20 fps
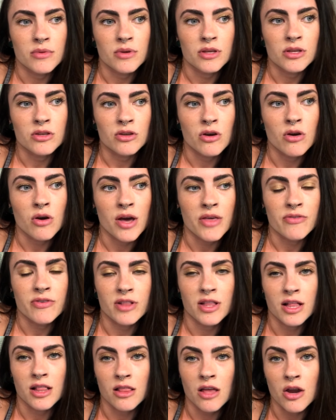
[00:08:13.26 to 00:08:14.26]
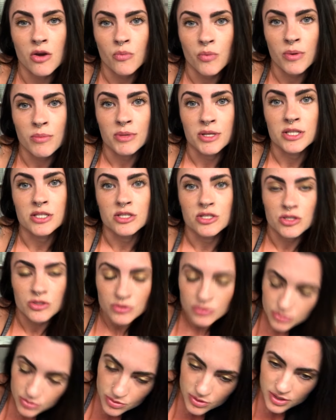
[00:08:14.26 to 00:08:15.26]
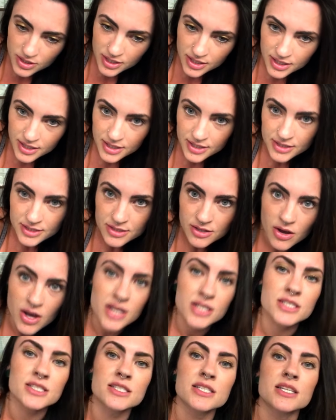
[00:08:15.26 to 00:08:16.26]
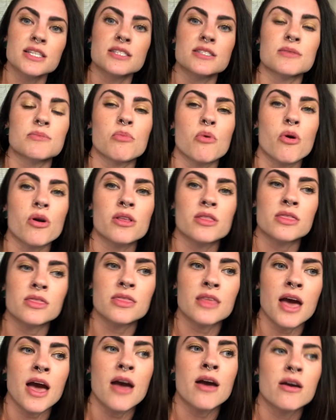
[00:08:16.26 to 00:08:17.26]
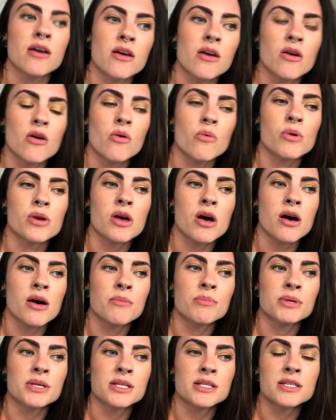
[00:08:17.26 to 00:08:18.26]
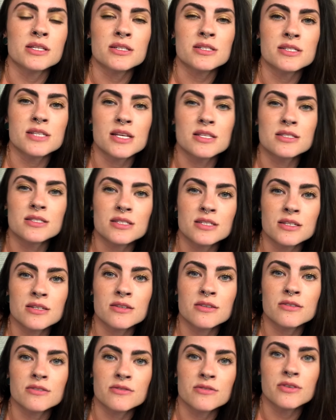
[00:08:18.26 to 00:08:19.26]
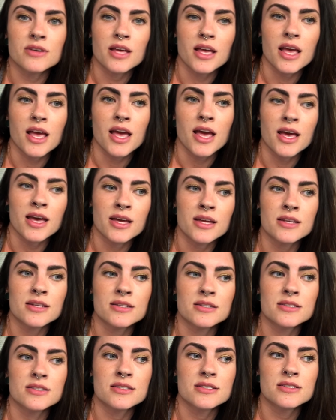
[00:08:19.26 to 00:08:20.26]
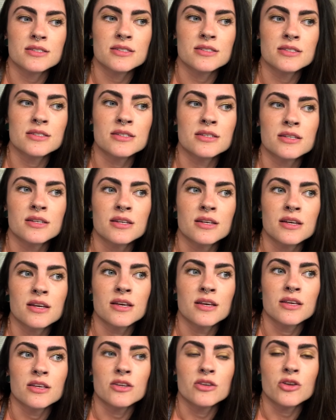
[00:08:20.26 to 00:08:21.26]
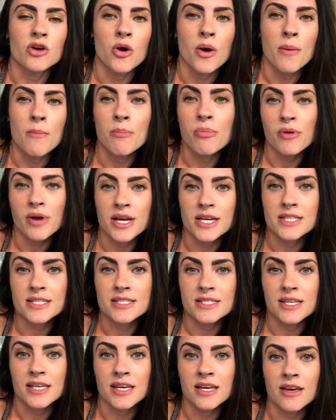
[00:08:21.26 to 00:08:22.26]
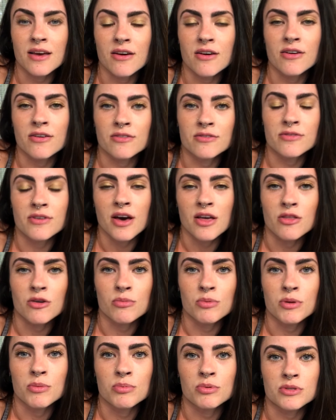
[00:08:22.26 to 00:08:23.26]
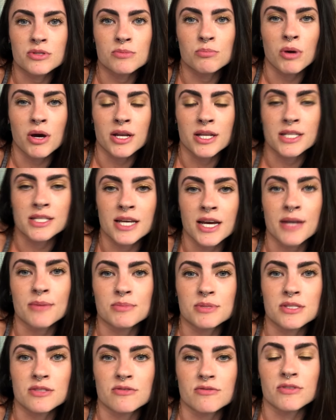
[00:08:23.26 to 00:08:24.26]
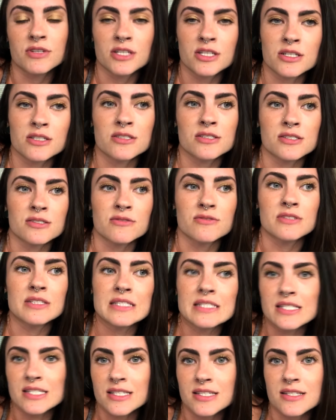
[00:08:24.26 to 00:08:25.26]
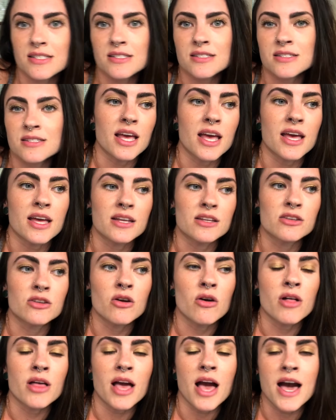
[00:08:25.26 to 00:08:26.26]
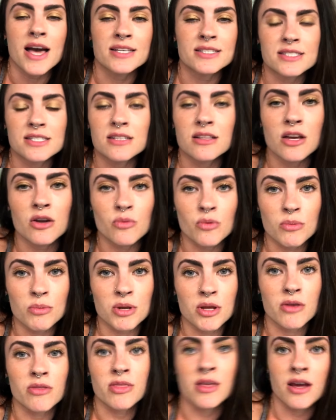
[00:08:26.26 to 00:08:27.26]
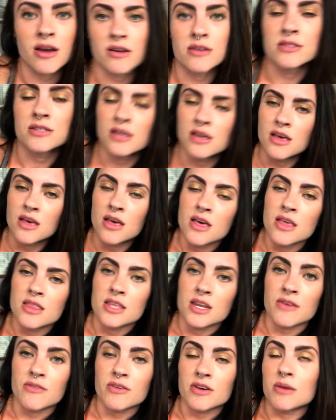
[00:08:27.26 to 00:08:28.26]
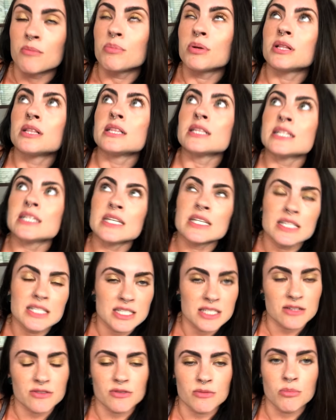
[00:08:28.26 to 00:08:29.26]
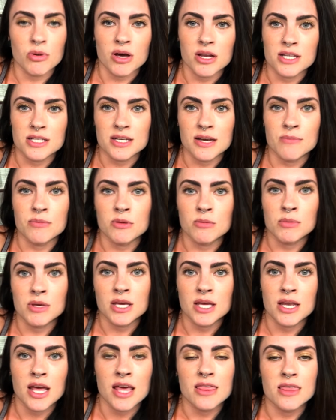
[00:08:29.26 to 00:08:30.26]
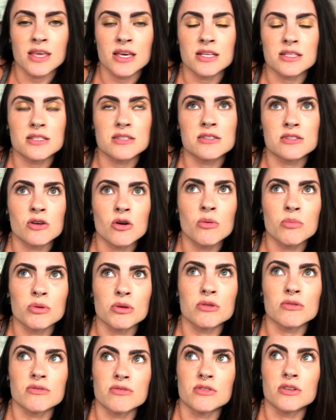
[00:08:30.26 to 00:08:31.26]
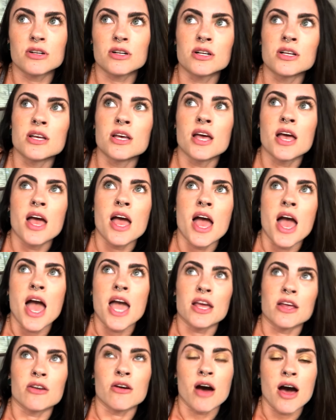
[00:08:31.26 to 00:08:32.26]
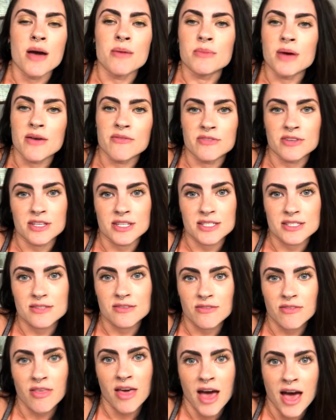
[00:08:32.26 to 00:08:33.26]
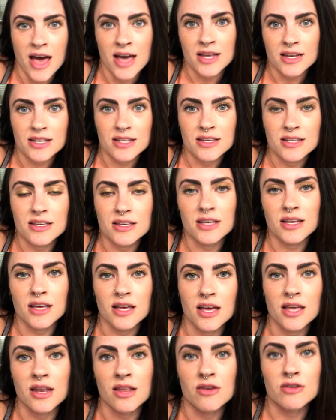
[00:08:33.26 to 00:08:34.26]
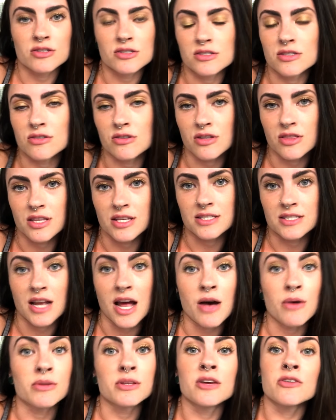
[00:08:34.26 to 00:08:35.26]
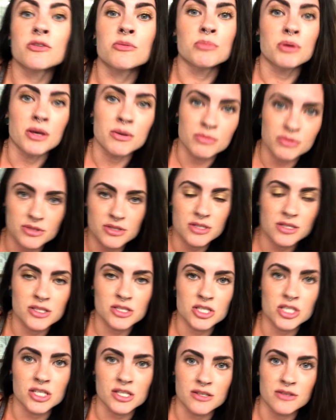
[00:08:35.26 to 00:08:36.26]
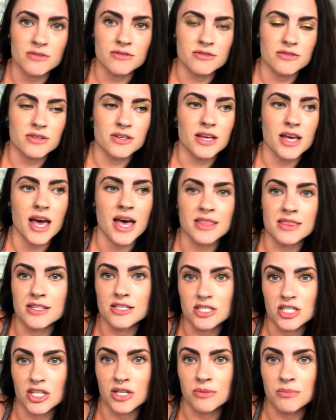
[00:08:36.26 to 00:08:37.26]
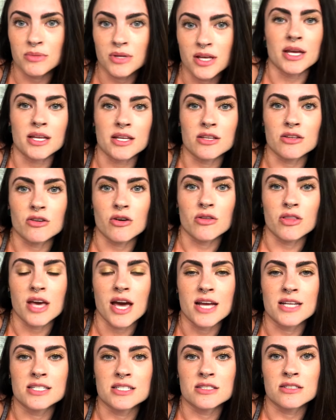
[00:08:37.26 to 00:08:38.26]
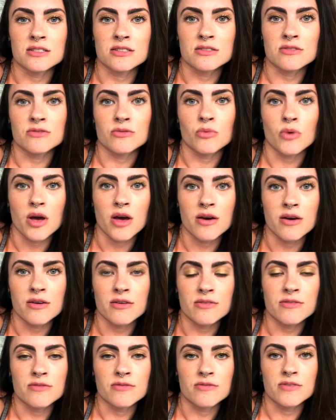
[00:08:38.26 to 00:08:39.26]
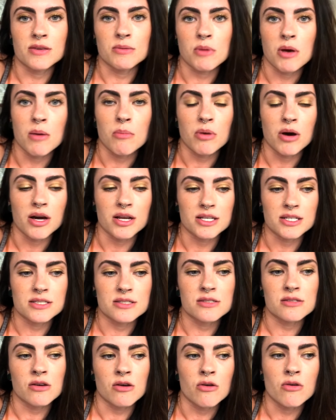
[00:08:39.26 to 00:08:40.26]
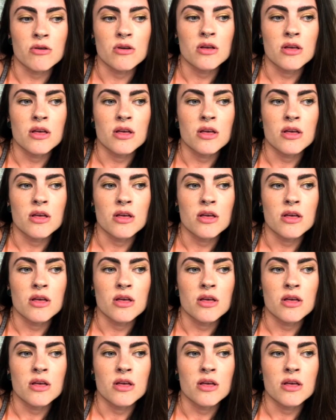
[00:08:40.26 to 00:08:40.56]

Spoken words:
you know, I feel like a lot of women do. So I just think it's important that we all be a little sensitive and, you know, embracing of other people's body types and figures and physiques. And, you know, like, I see a lot of women out there that have a completely different body type than me, and I think it's so beautiful. You know, I'm envious of that. And there's certain things that I will never be able to achieve at the gym, and, you know, the ideals of a female body. So,